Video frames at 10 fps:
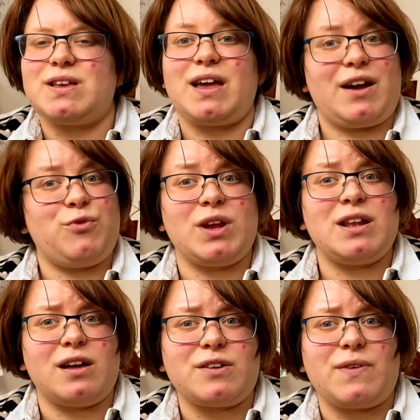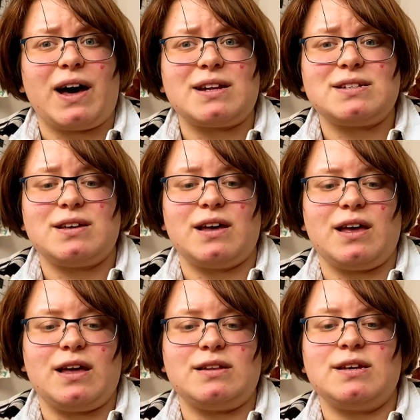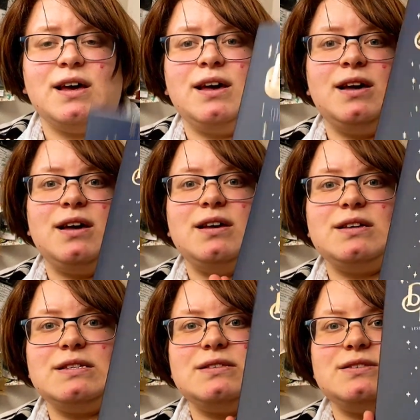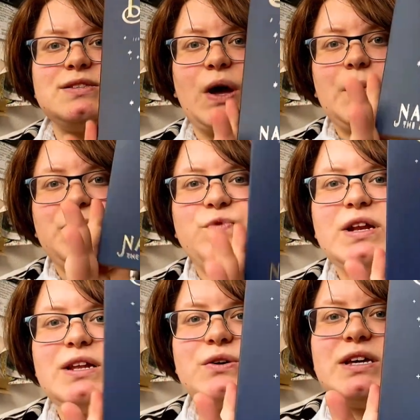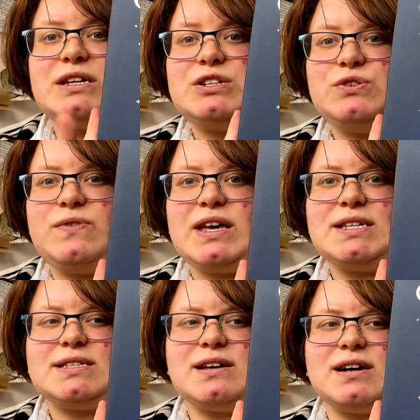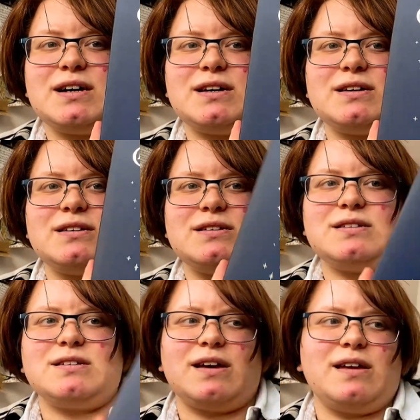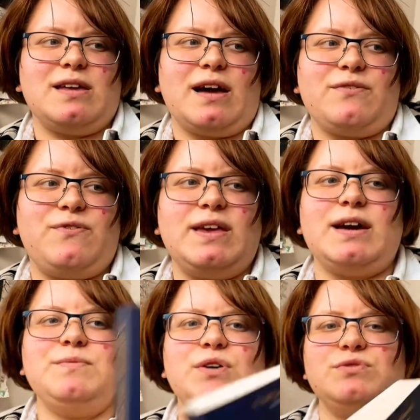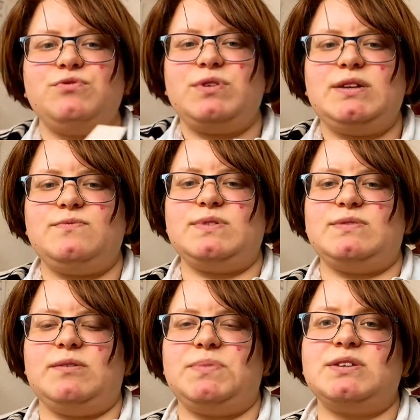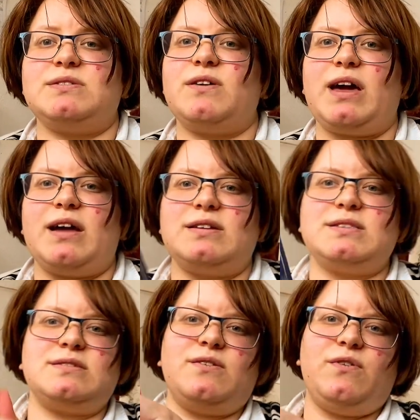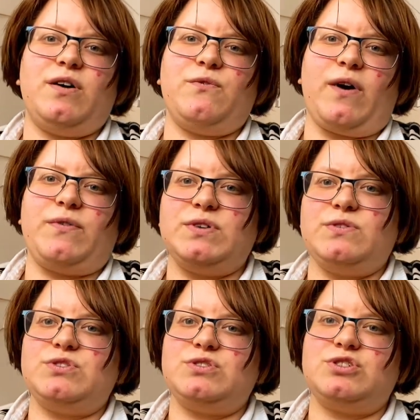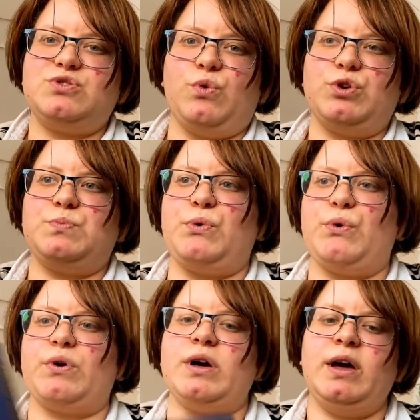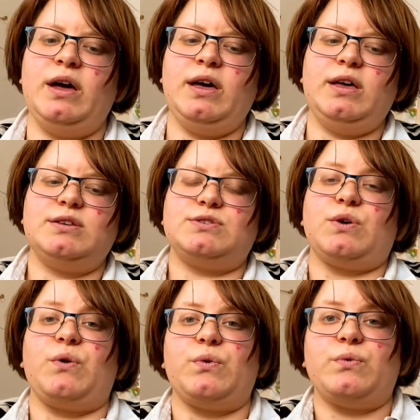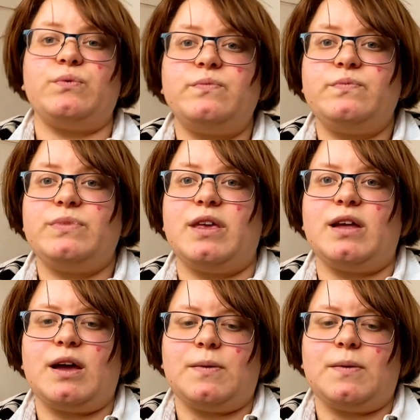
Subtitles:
I really like that. And so I'm really looking into this, and I think I'm going to read it this year because, again, it's a rather short book. So, and I